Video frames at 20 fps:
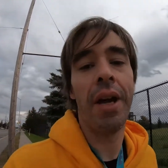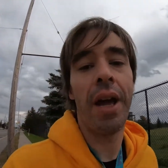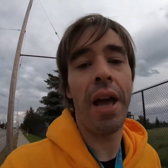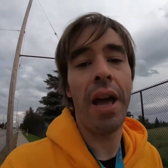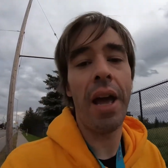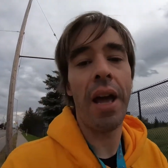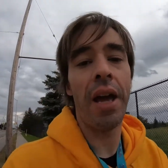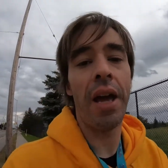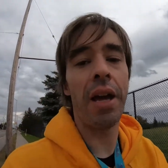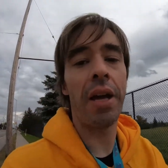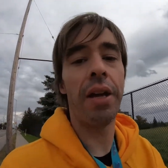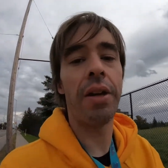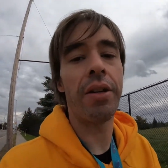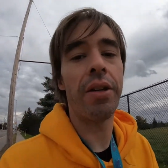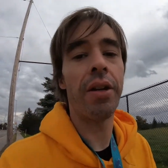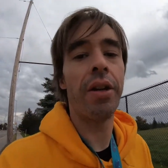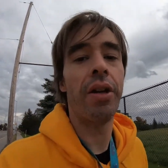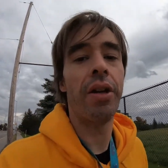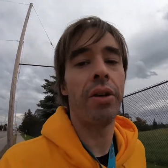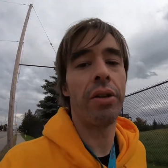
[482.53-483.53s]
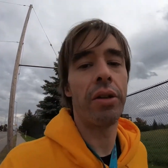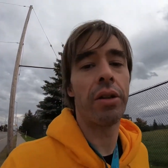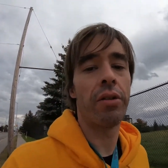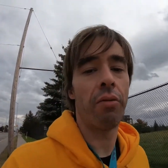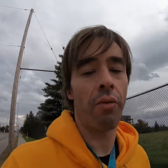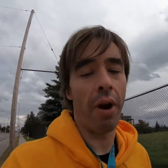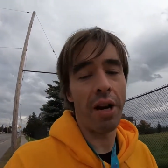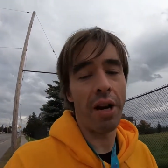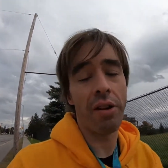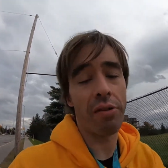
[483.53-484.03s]
And,
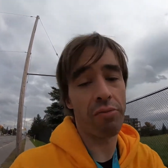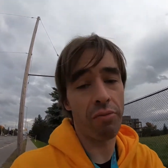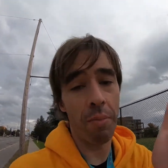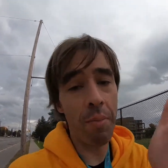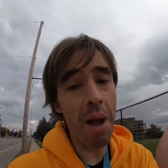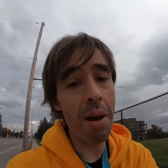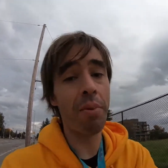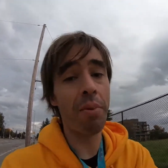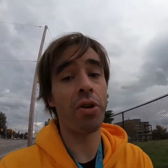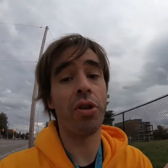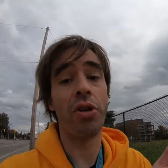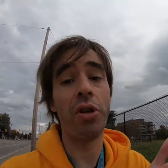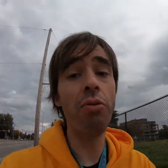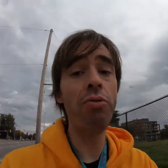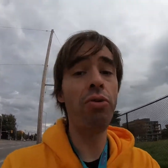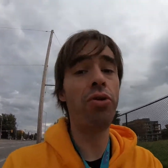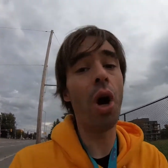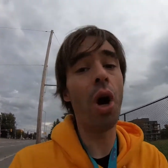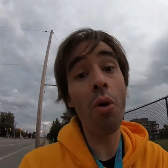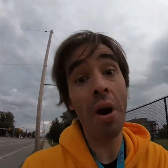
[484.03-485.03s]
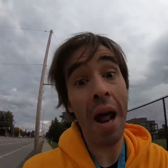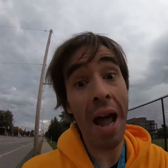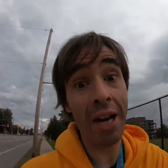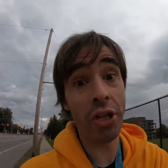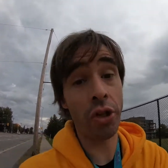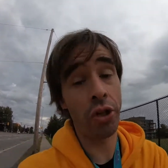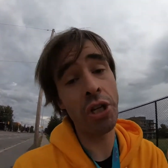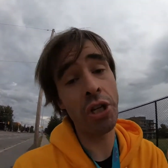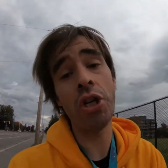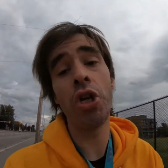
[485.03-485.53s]
right, because remember, you don't
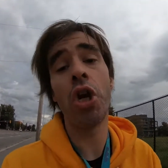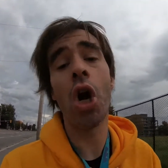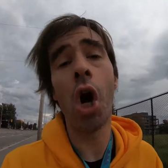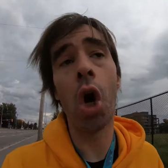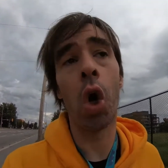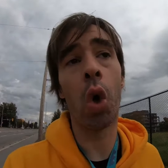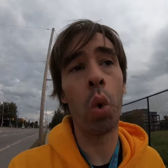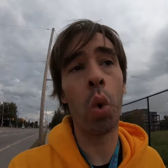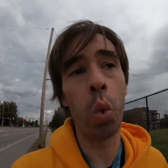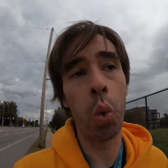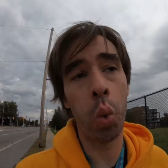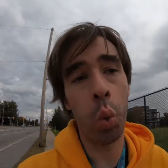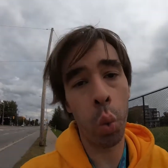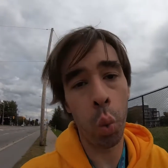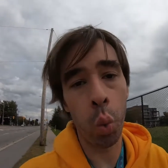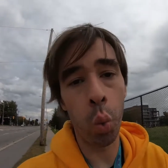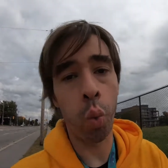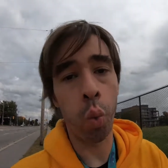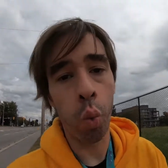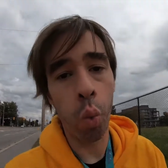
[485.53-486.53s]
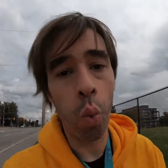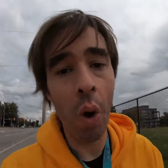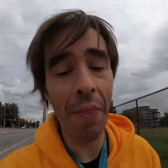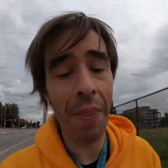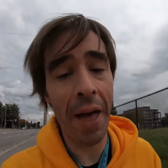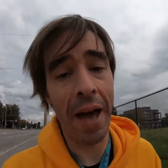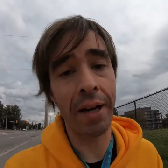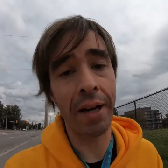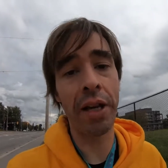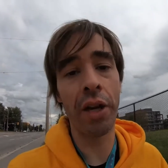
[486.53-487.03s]
actually know what
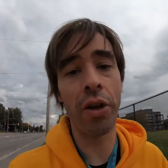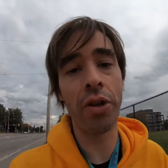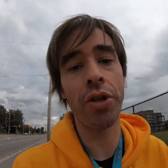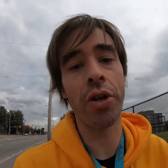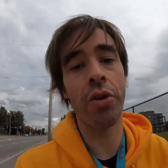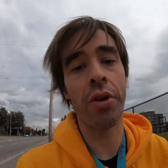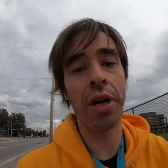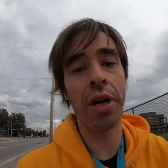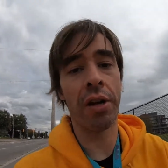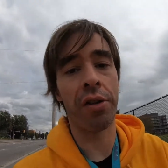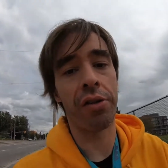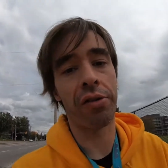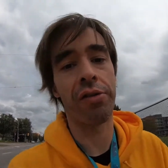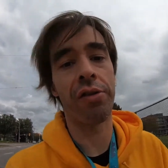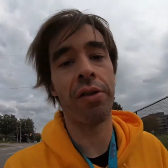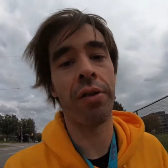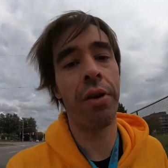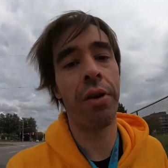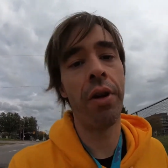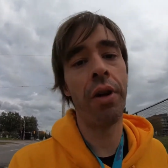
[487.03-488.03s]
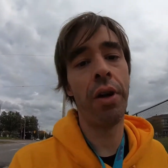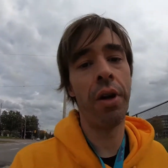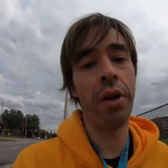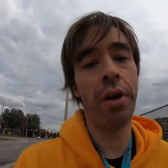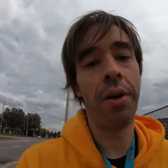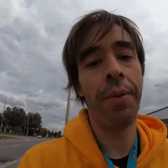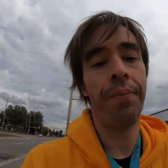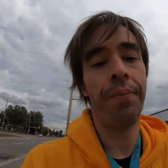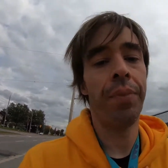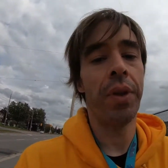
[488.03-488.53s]
that kill zone is.
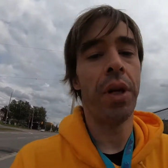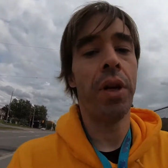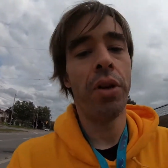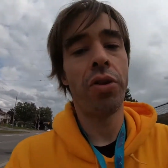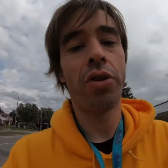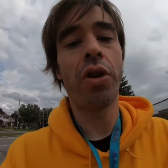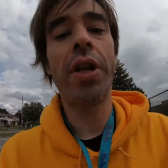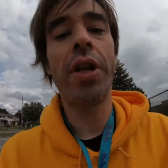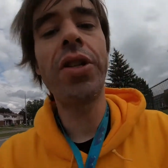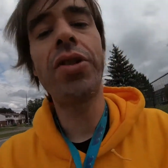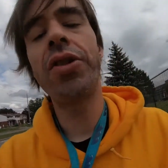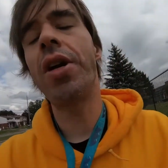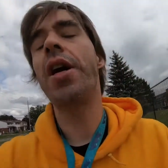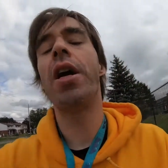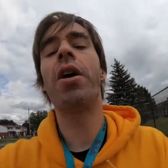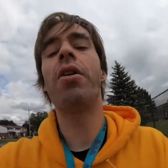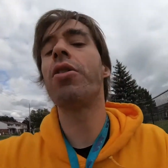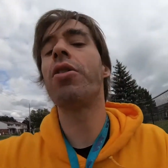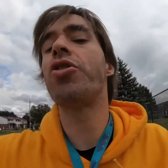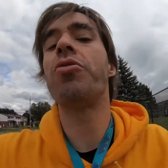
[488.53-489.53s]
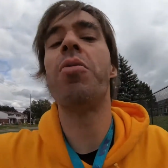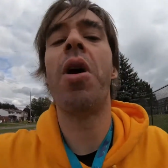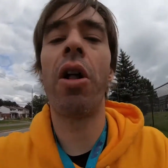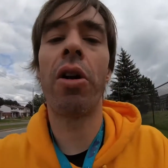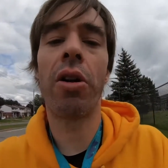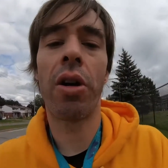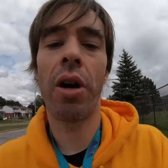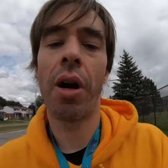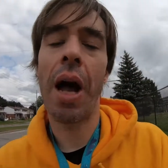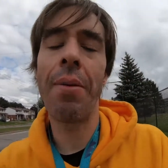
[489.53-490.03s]
So let's say you're in a
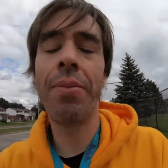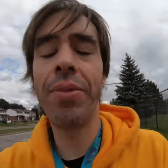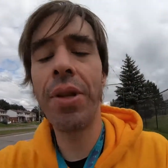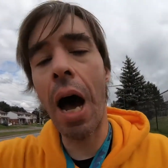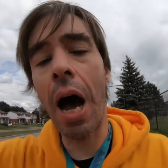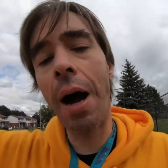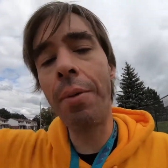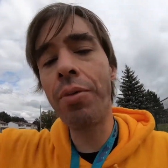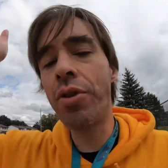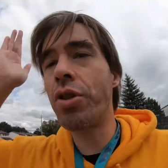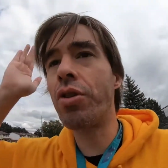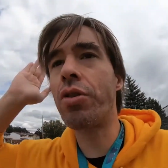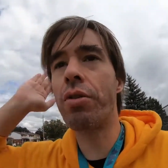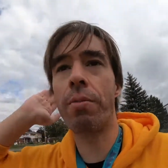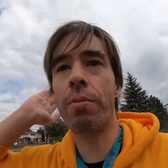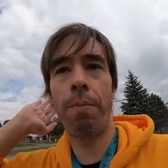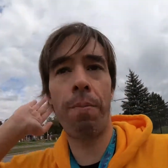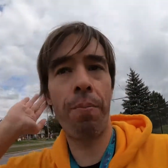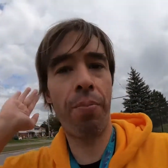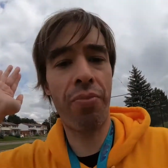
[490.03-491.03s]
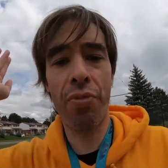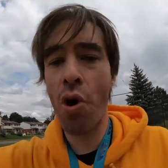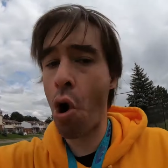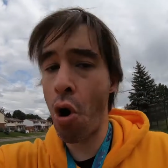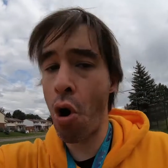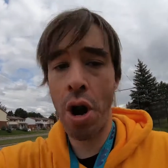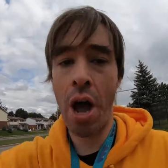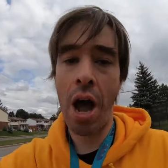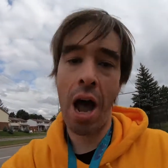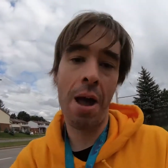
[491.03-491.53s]
smaller car. I'm just
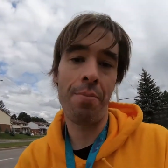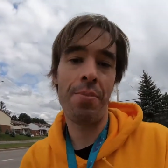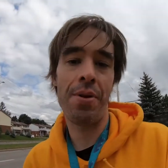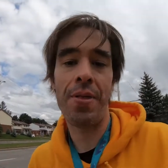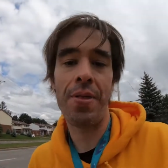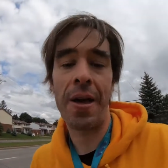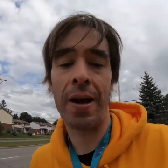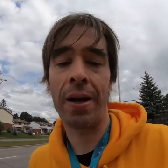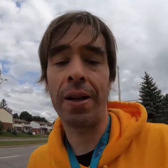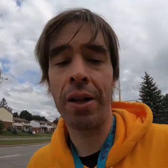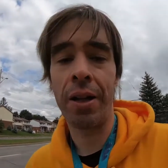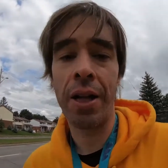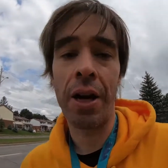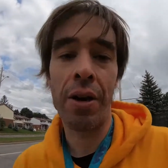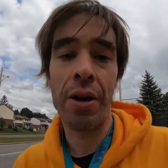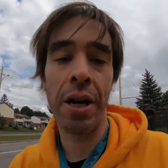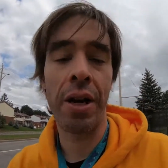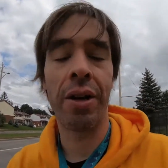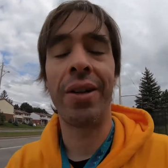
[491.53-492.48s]
throwing a hypothetical out here.